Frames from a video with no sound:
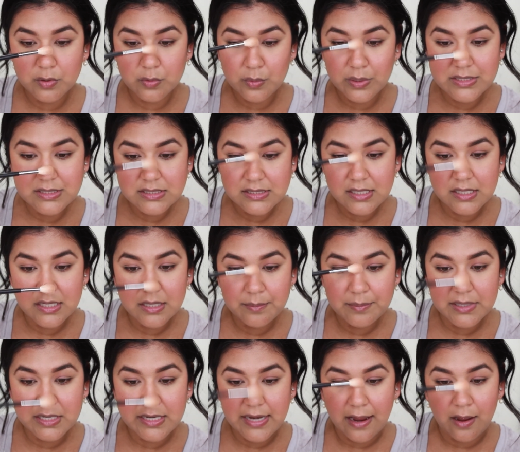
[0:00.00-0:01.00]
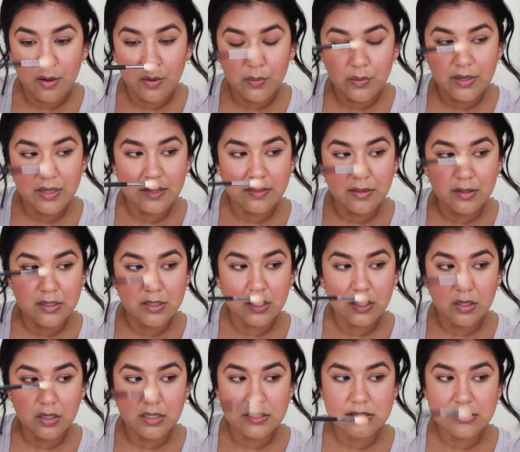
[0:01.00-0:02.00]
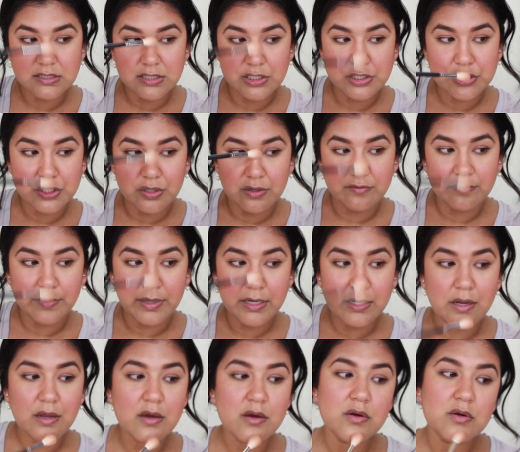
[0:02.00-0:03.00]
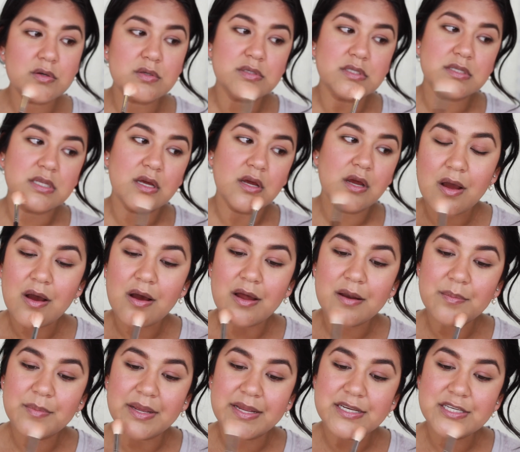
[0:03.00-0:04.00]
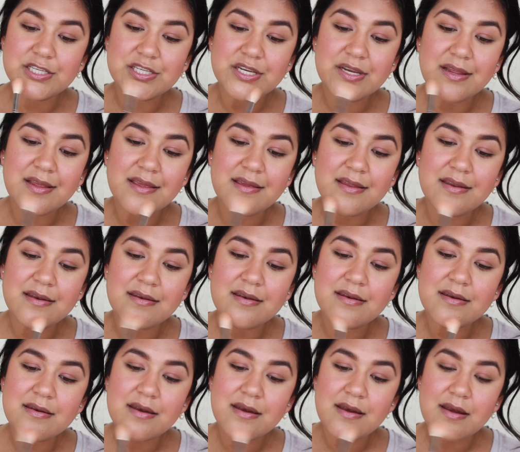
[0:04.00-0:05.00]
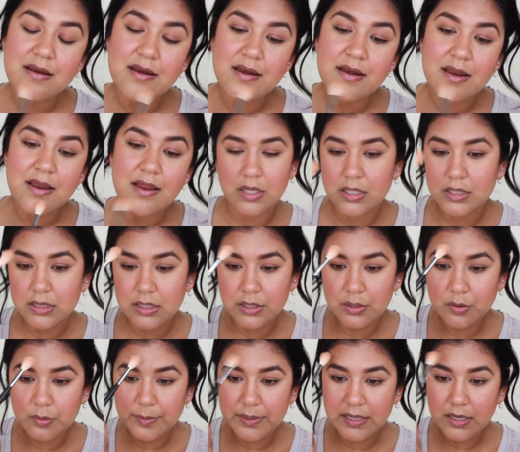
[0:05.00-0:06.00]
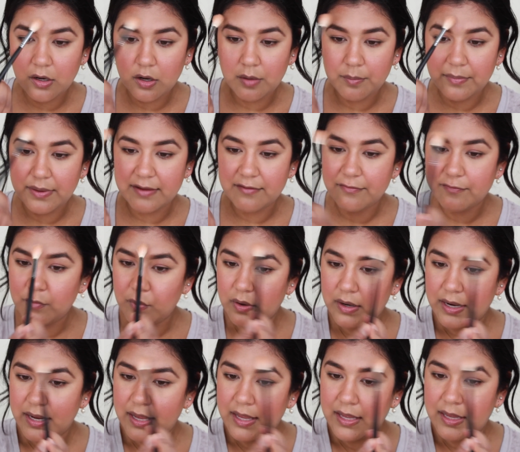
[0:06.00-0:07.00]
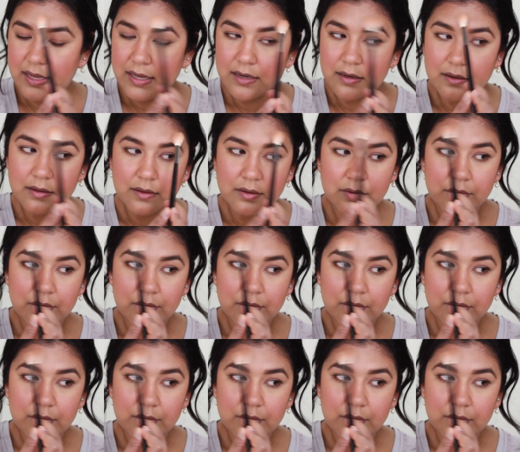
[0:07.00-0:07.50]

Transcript: gonna run some down the center of my nose, on my chin, a little bit on my forehead,